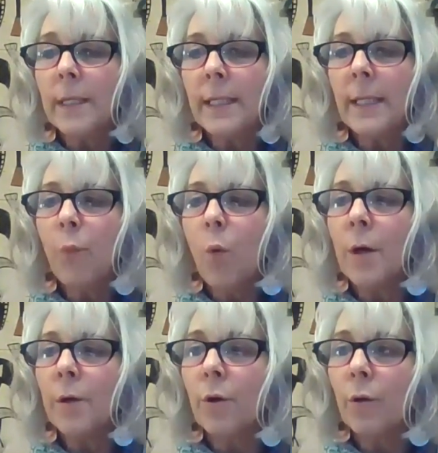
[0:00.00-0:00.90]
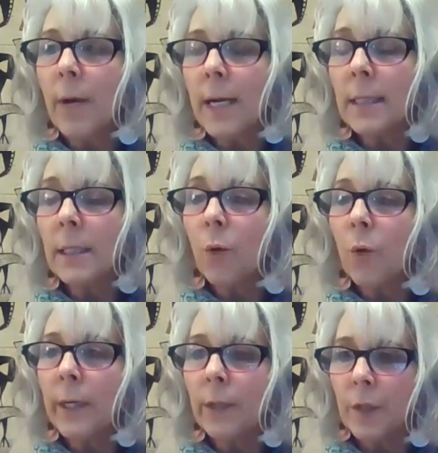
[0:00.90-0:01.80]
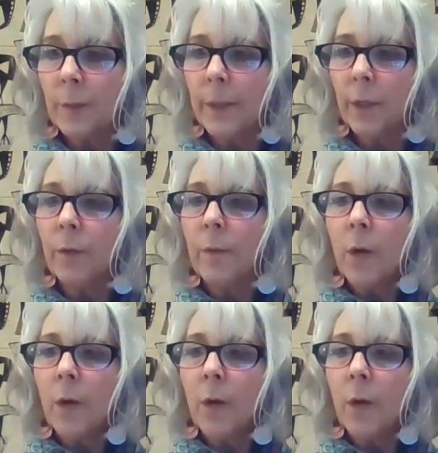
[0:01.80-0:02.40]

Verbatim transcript: Deepwater Horizon oil spill,